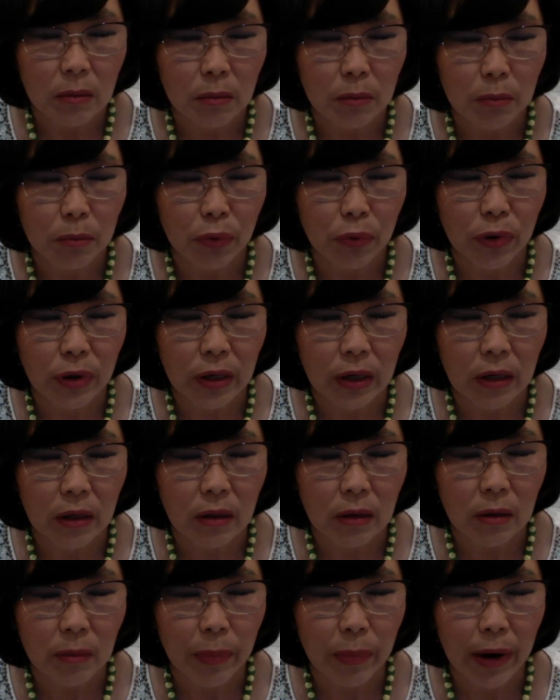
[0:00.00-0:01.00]
bring in
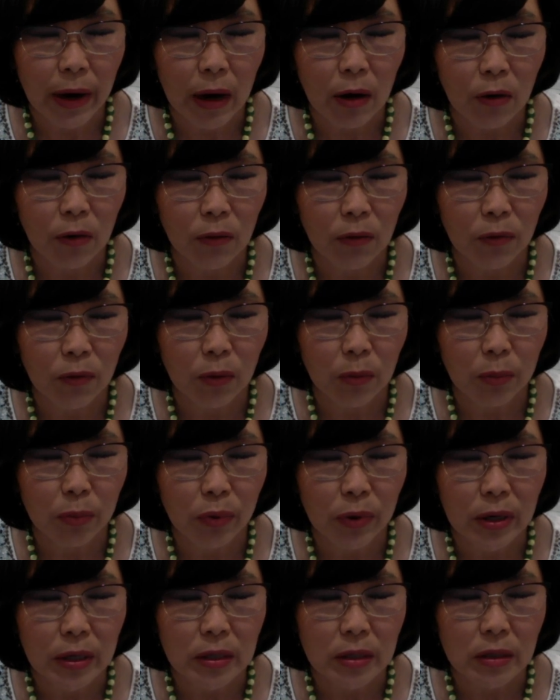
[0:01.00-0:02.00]
the powerful
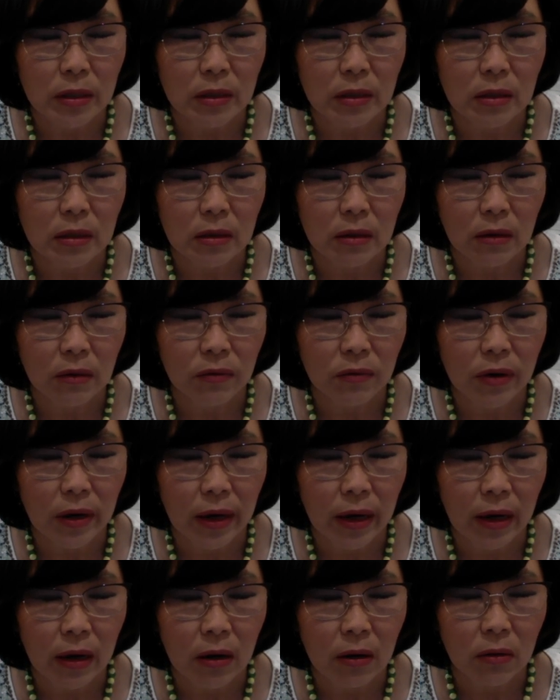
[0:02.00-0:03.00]
presence of
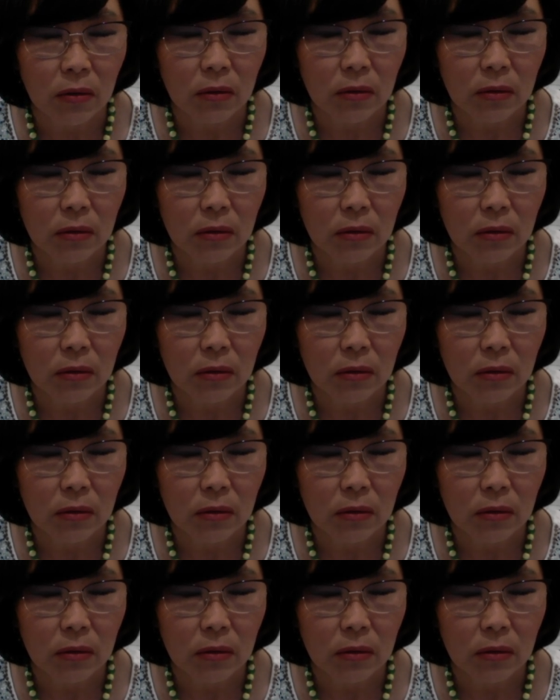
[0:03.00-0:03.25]
now.